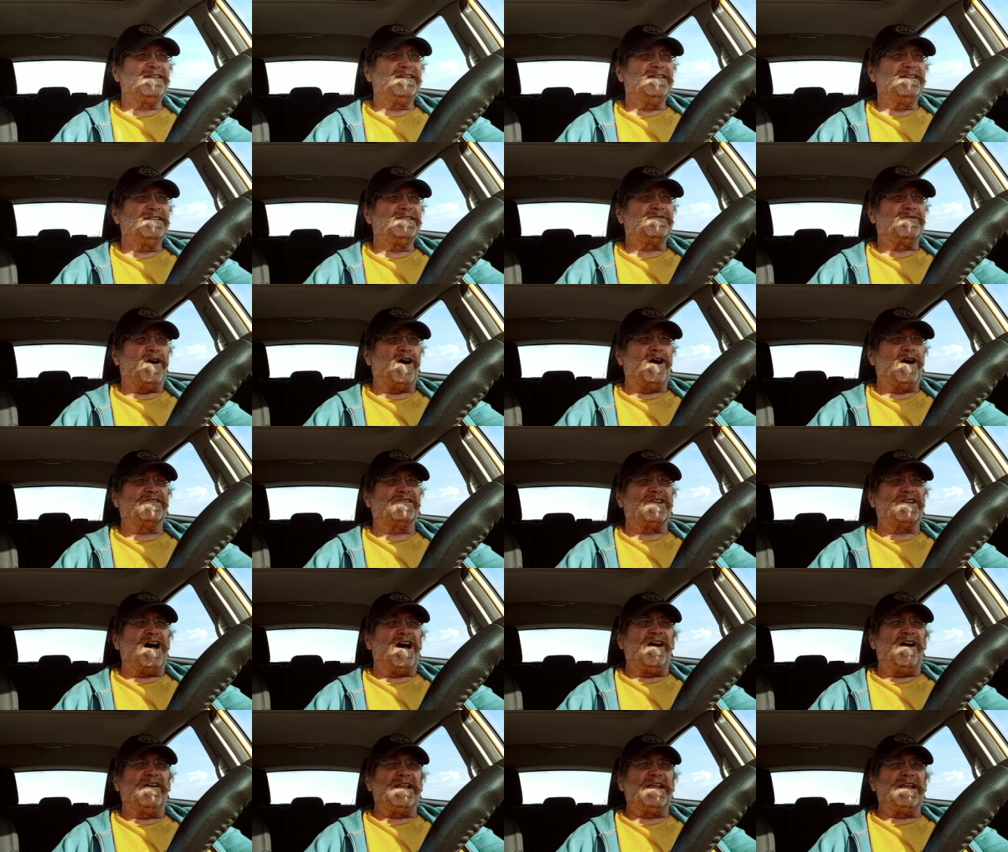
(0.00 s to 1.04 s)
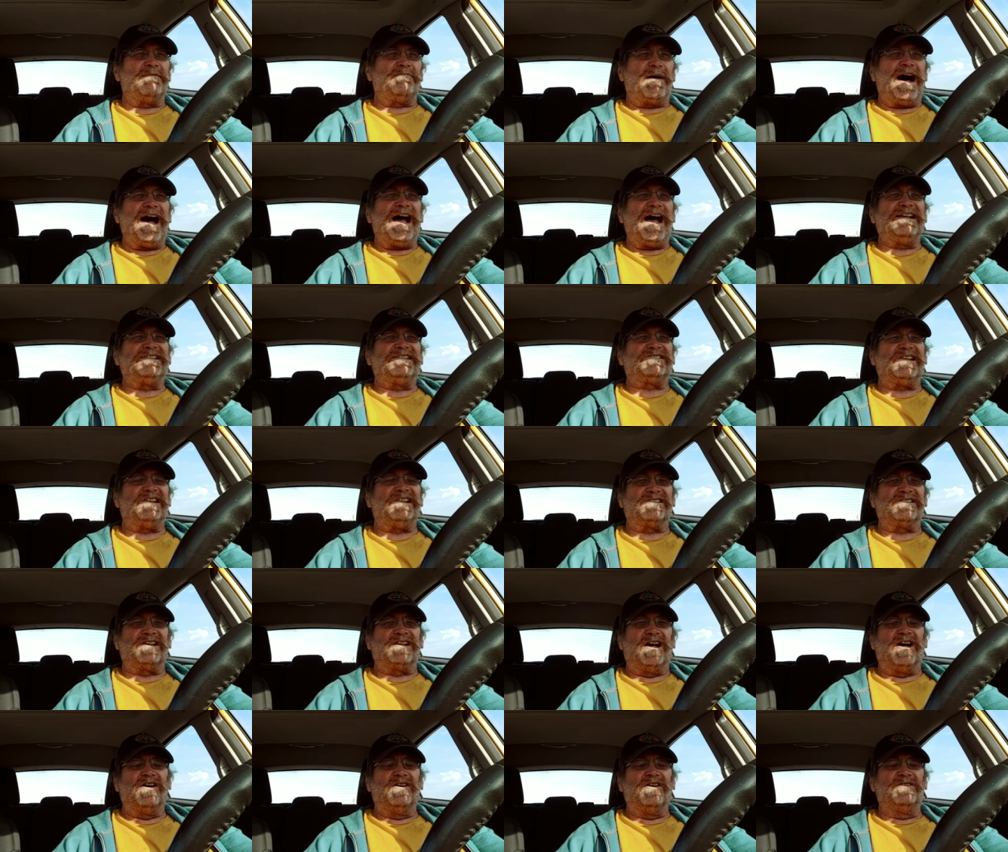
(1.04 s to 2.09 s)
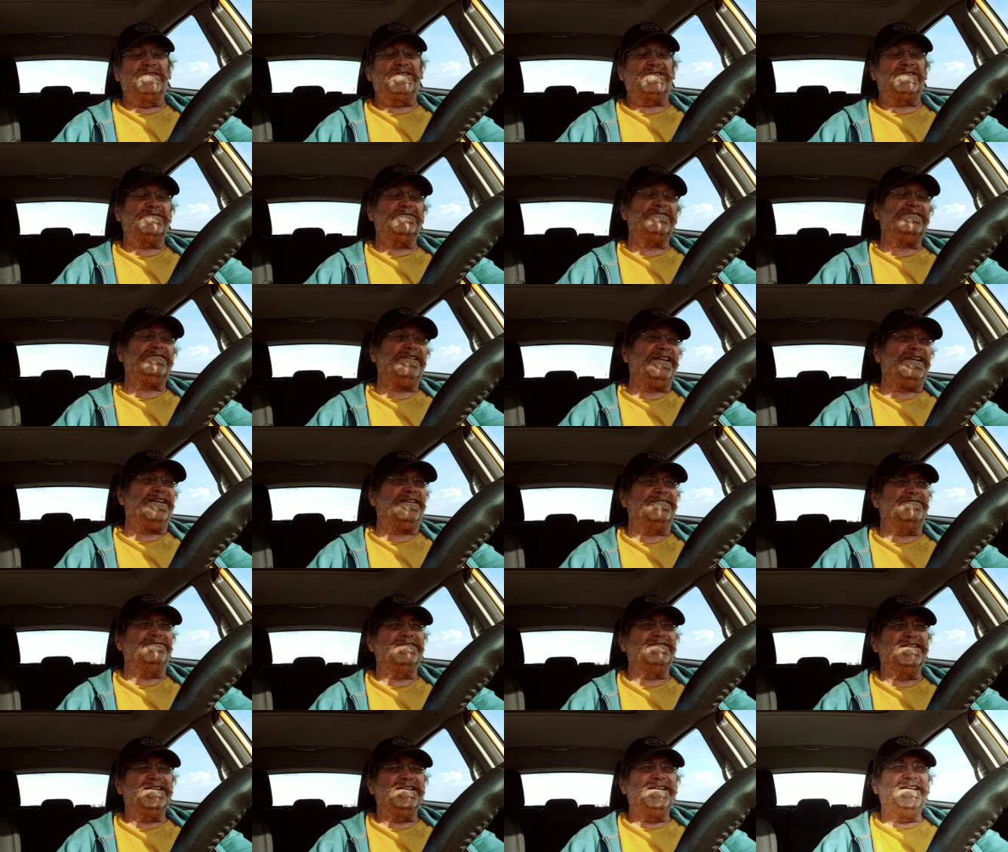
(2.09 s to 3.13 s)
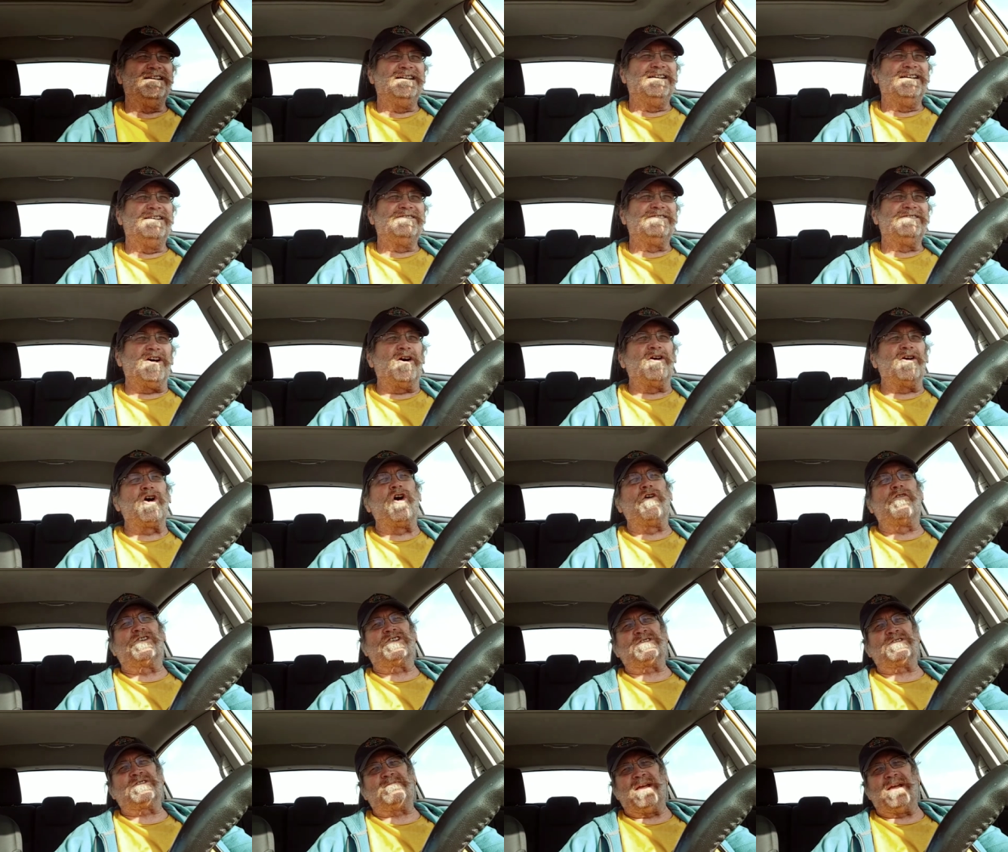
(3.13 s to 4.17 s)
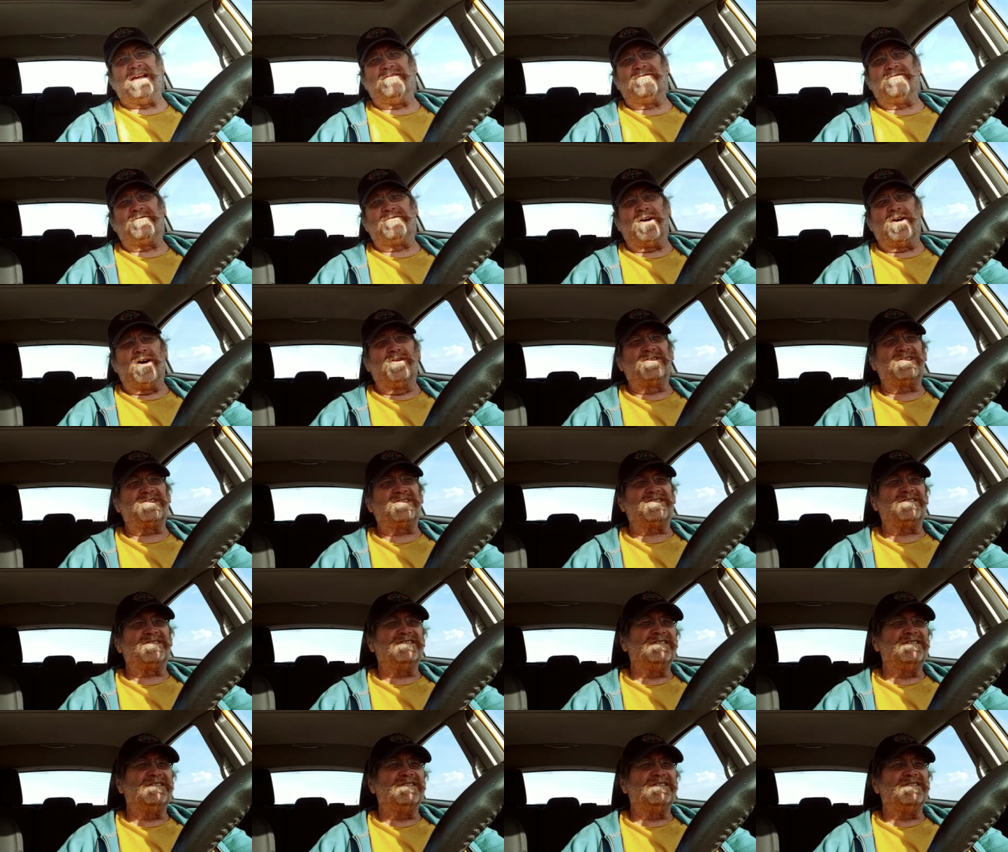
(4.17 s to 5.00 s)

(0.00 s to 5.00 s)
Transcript: As far as the holiday buying season goes, you know, don't overspend, folks.